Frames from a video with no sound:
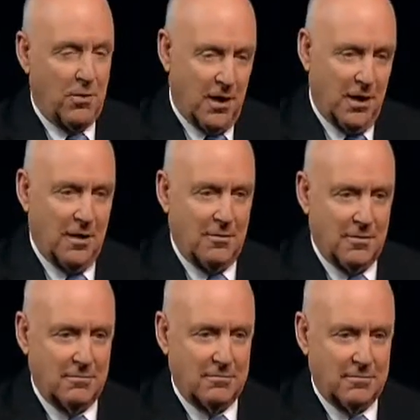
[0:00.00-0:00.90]

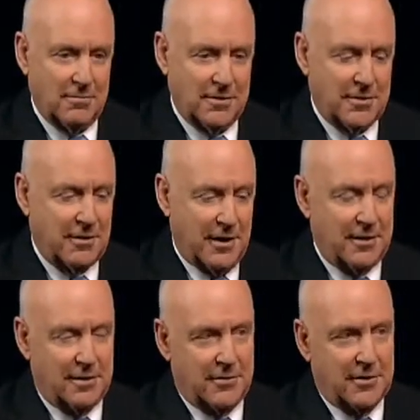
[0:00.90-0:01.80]
Well, there's a
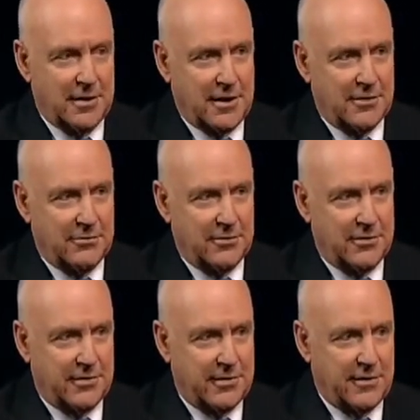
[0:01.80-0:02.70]
great deal of international
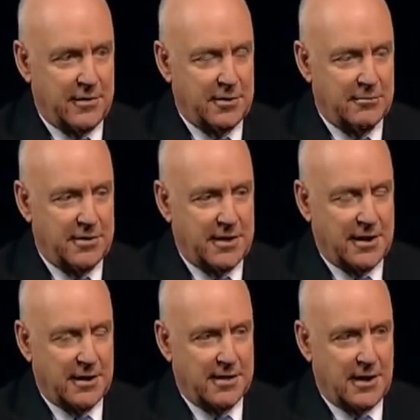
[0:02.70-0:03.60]
concern. I mean, we're
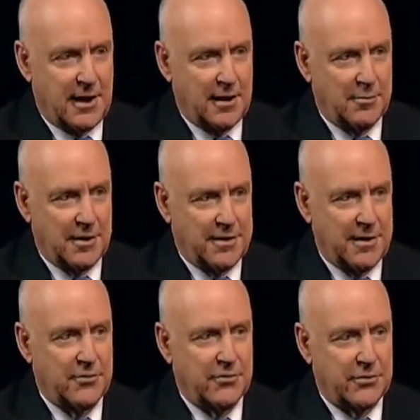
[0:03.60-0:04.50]
taking a toweling, but
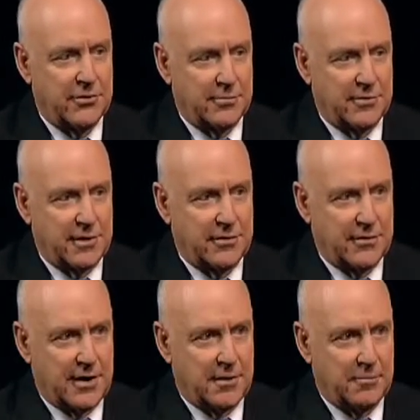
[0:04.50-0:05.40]
things will sort
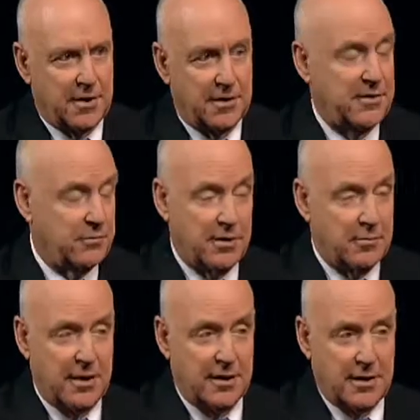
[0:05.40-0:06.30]
themselves out, Brian. This is what a
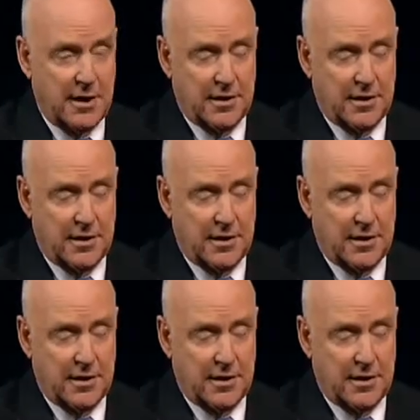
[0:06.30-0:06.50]
market